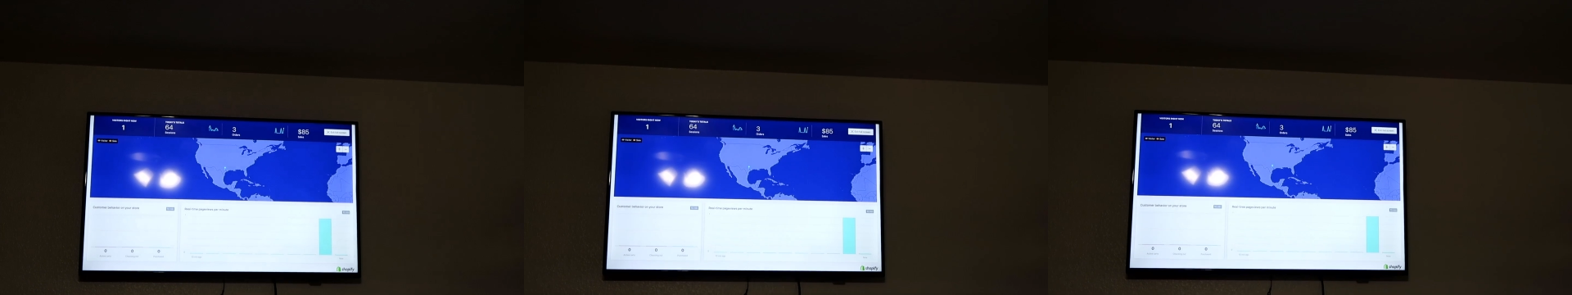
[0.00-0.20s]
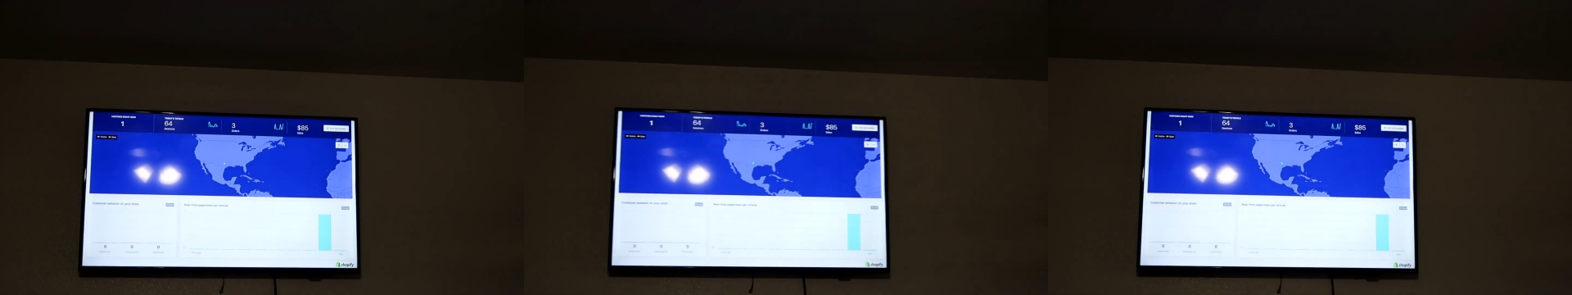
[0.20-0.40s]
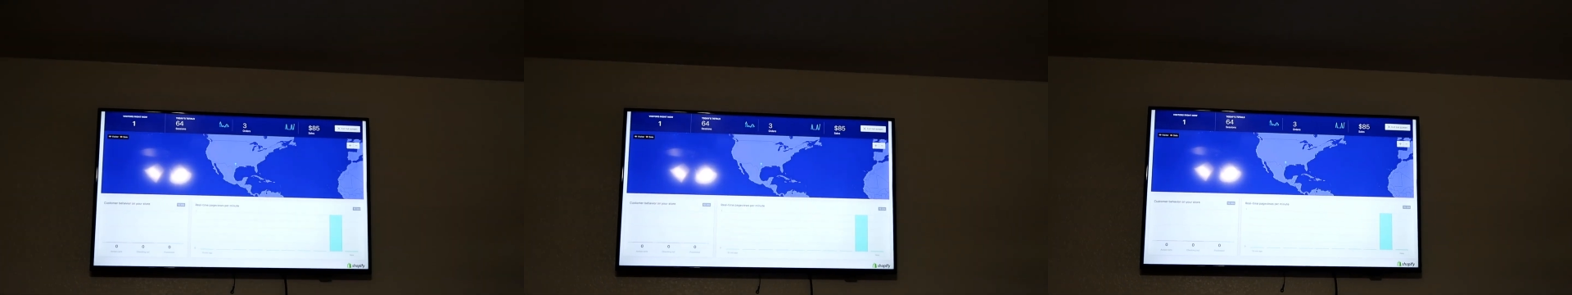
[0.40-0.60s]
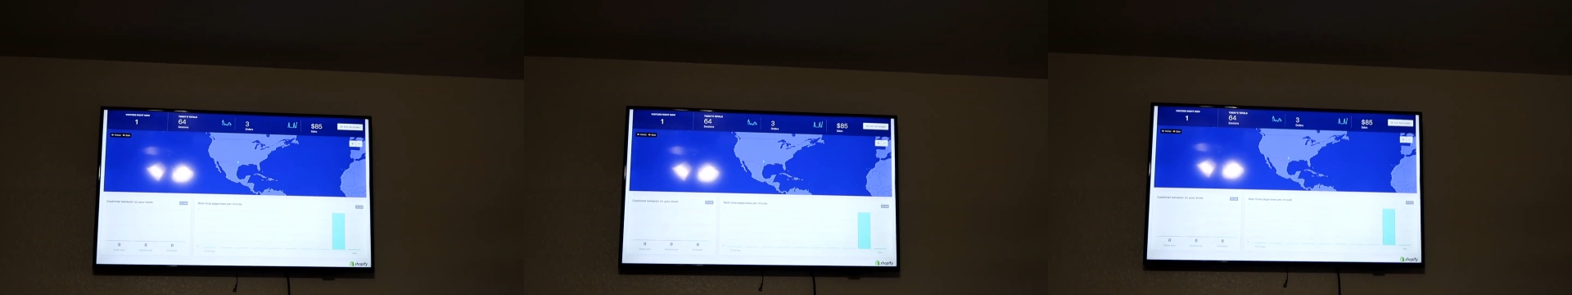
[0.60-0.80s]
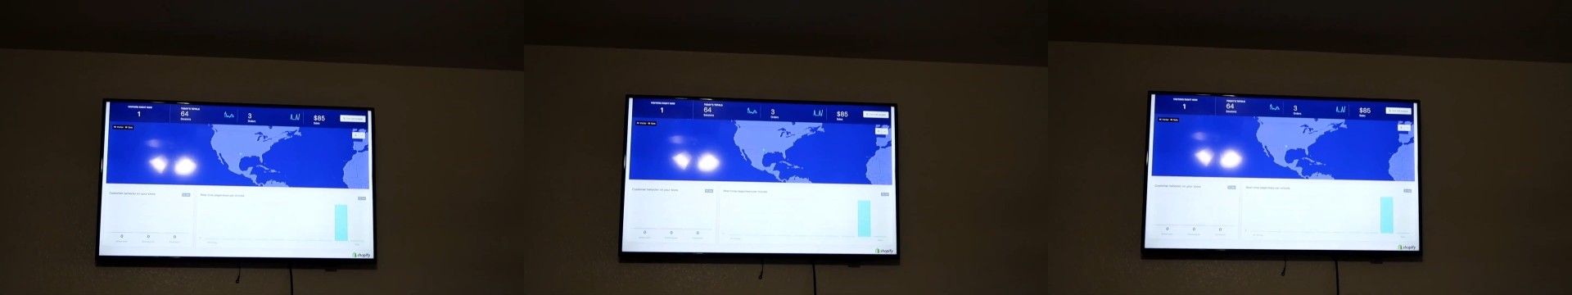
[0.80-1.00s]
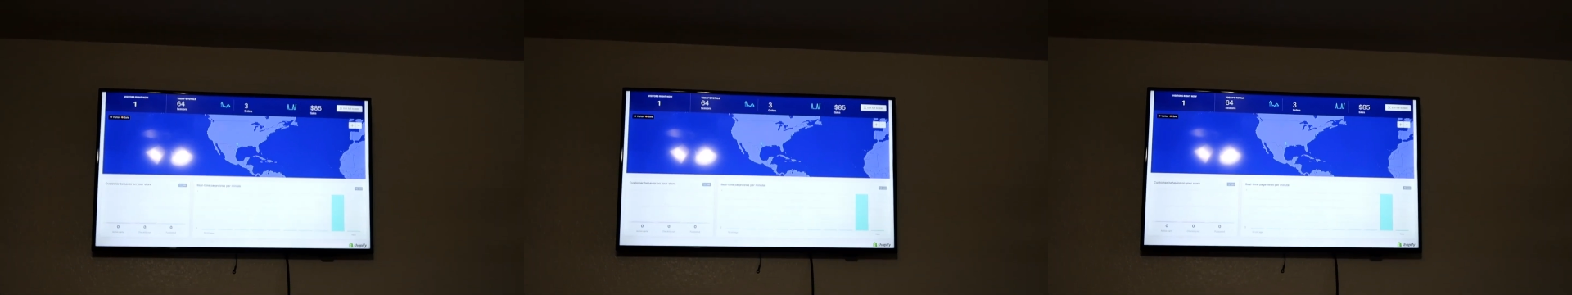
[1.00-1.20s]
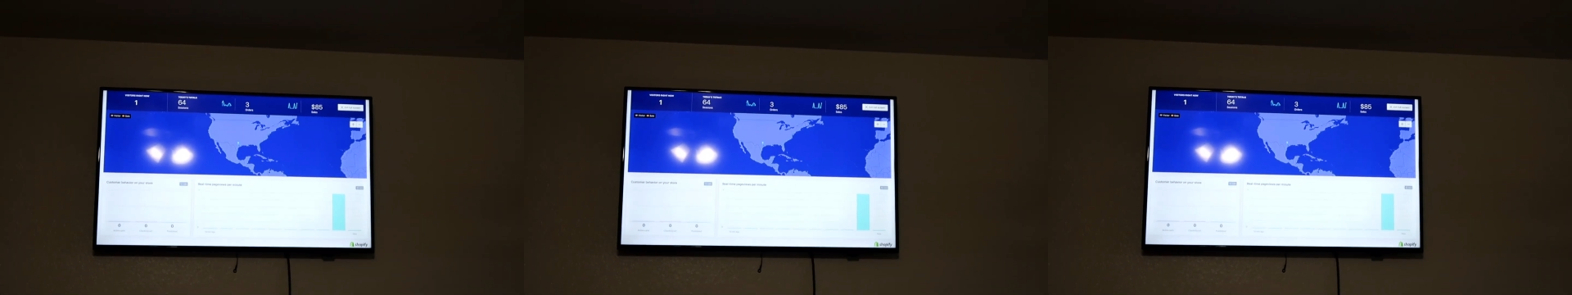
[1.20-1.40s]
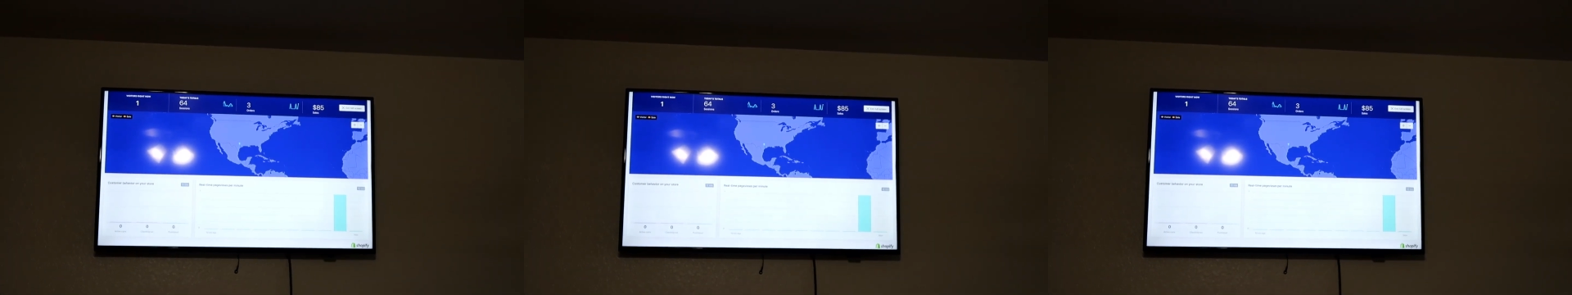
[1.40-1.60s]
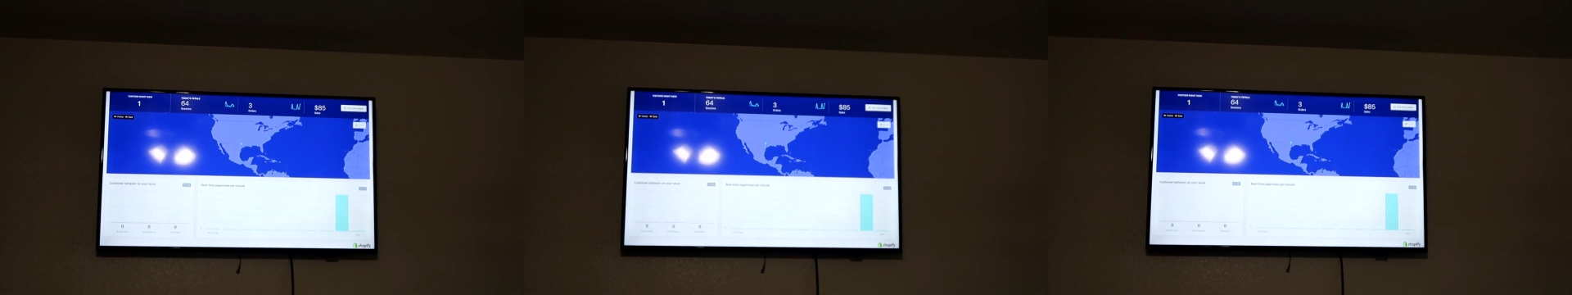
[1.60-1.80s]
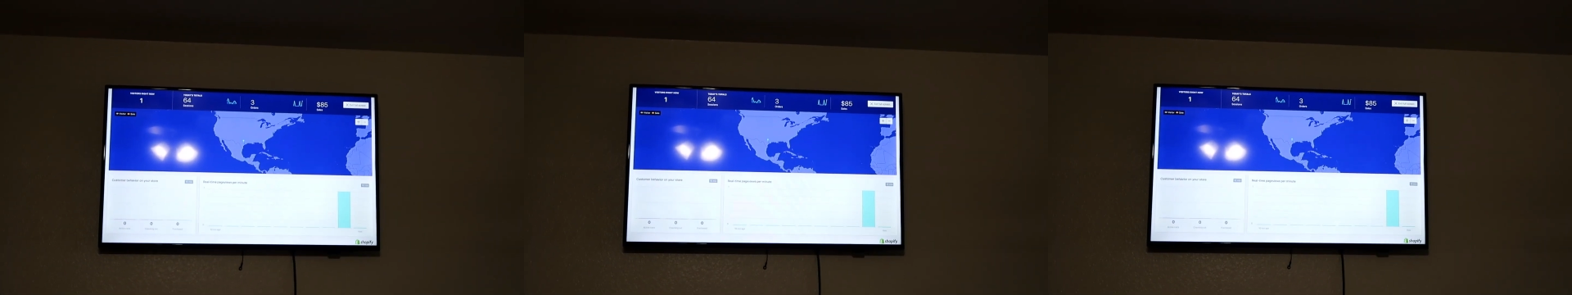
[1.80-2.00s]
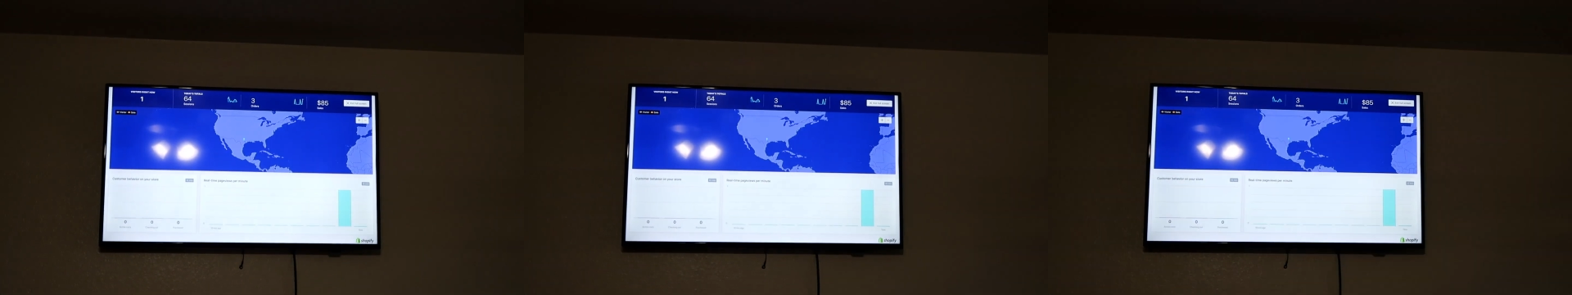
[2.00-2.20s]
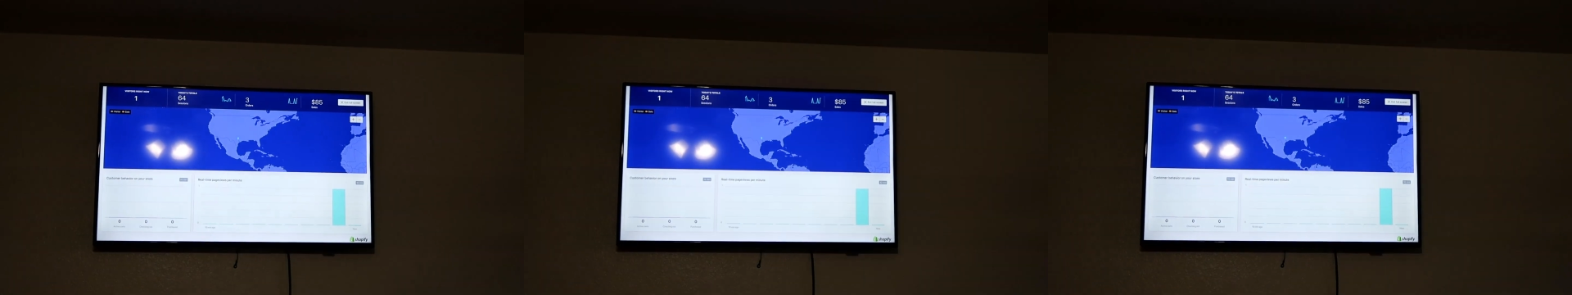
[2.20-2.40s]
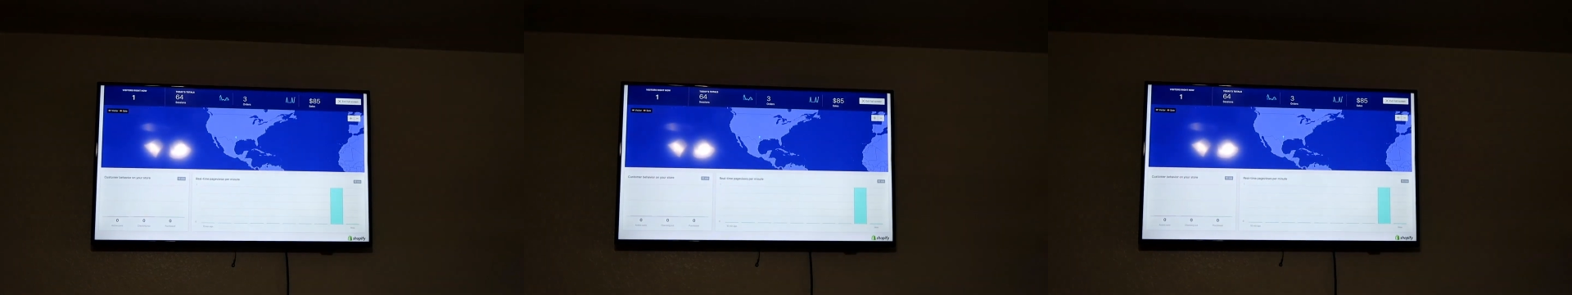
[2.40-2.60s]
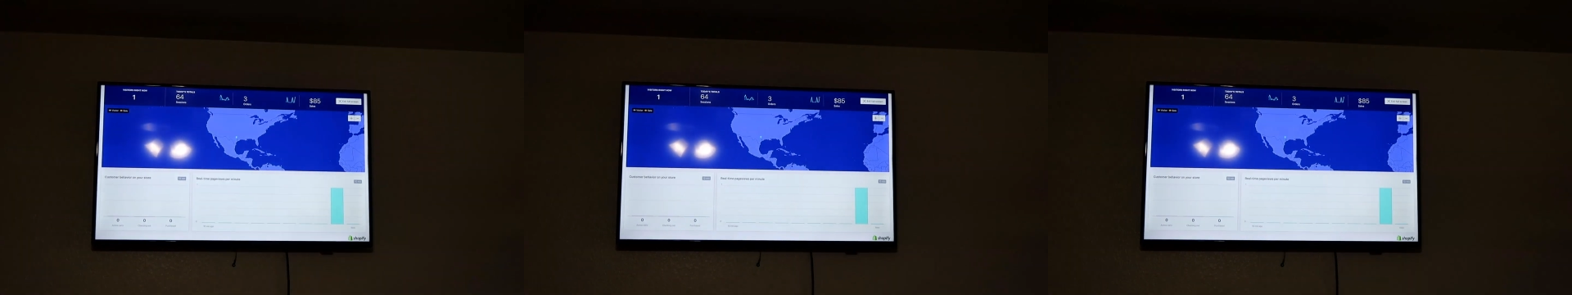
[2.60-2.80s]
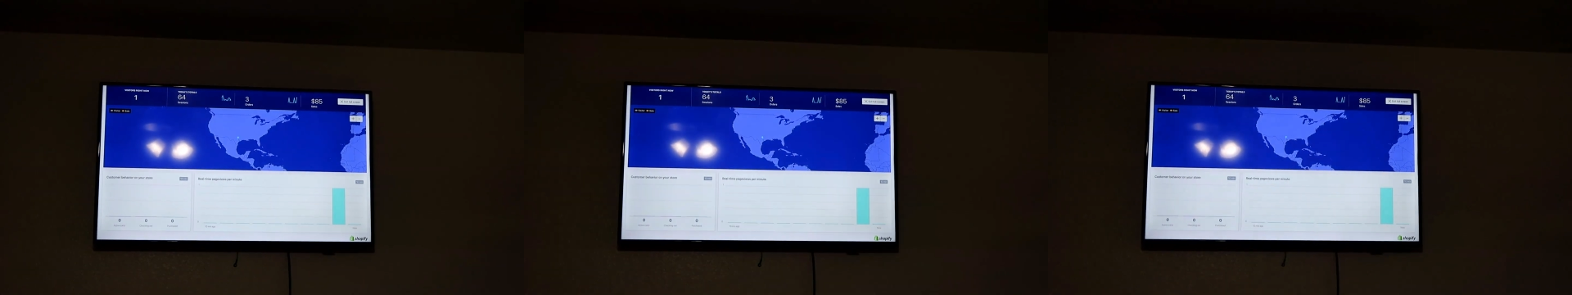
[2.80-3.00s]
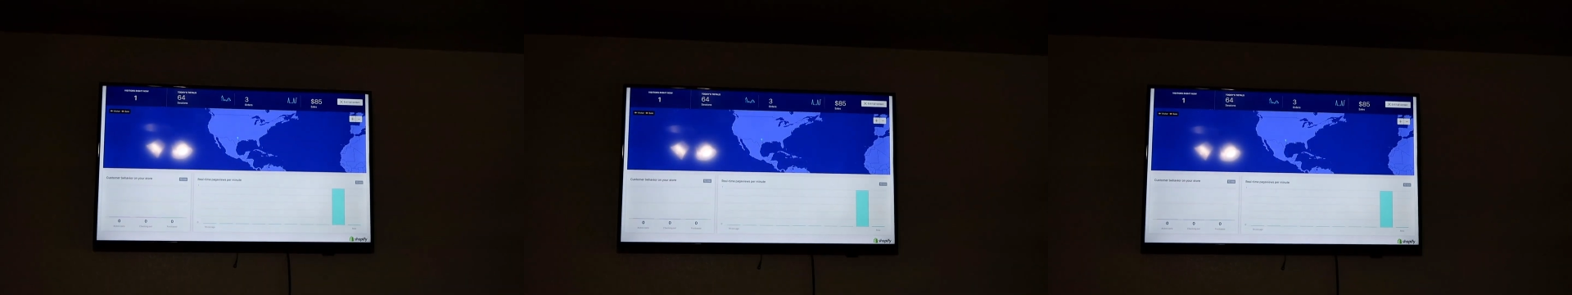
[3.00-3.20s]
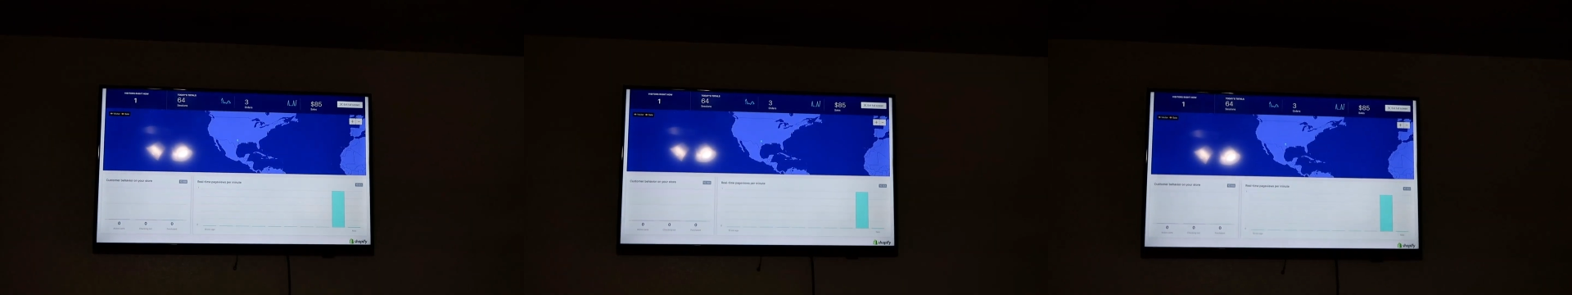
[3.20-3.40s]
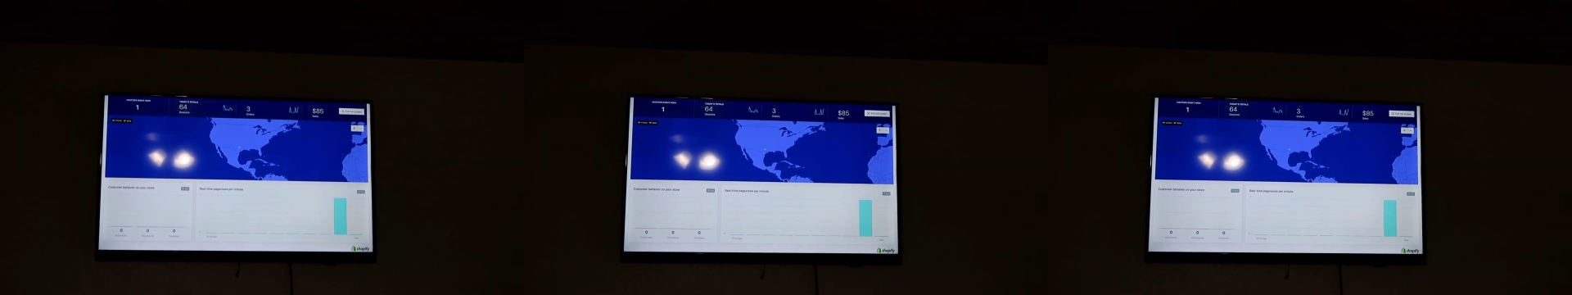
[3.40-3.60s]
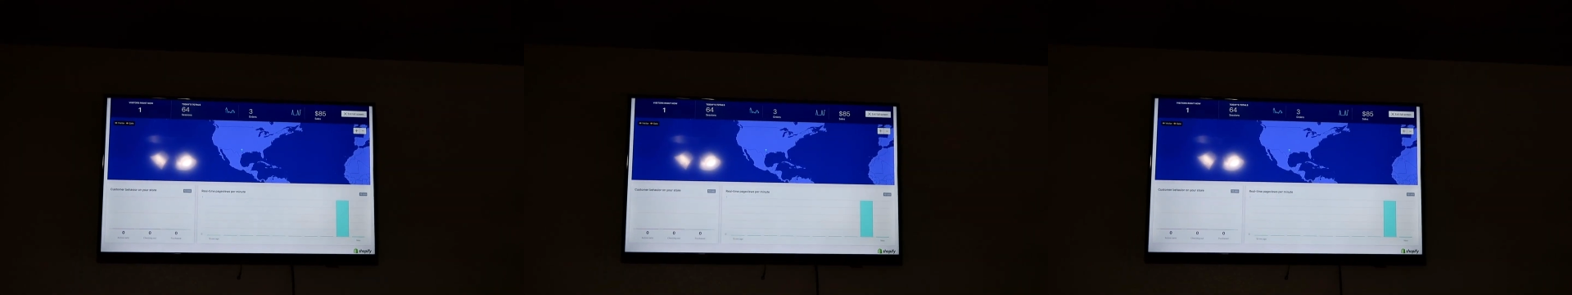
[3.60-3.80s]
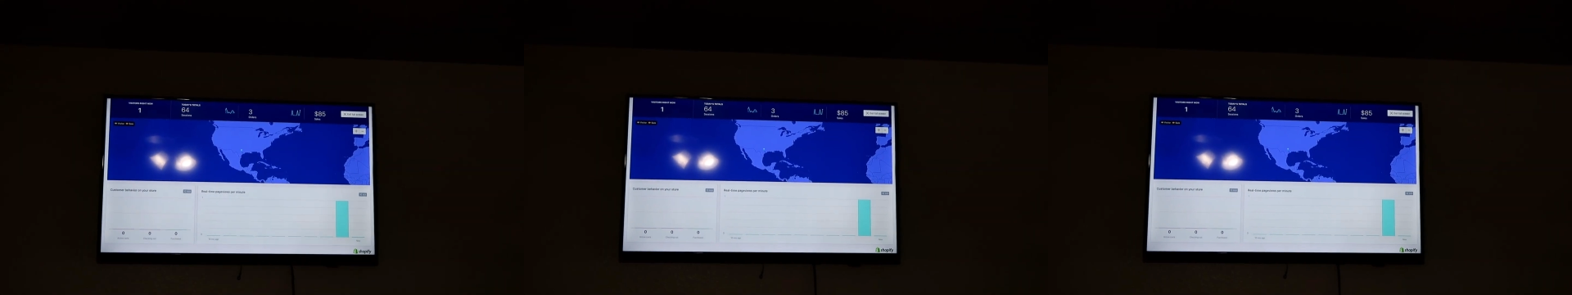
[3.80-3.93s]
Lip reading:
(no speaker visible)